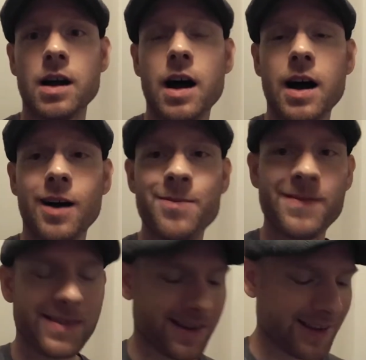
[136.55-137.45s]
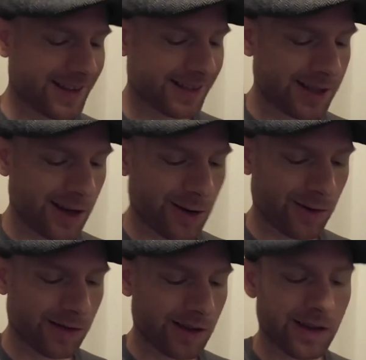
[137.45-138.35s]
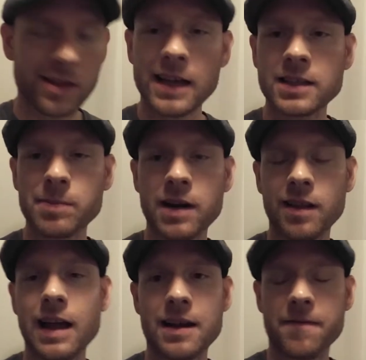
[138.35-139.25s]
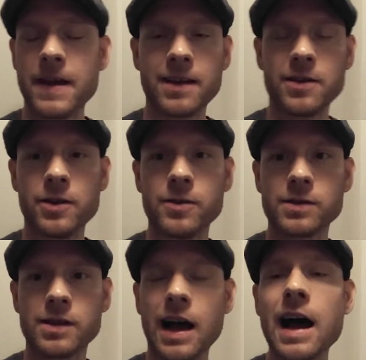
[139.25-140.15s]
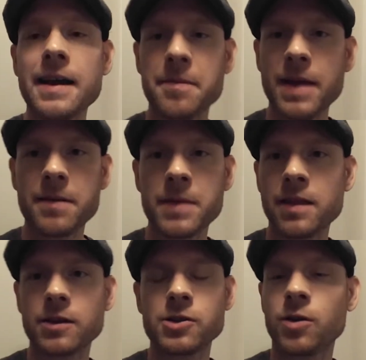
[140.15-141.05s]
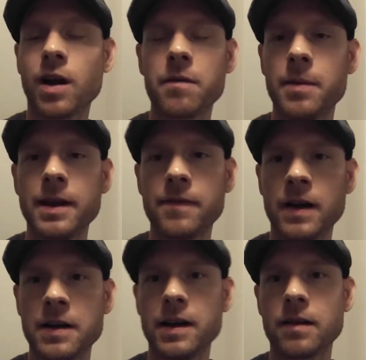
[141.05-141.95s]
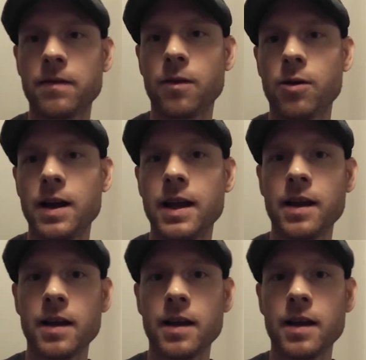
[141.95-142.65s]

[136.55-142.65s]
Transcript: Um, so they spread a lot of fake news. The Hyde Amendment, there's no government funding for it.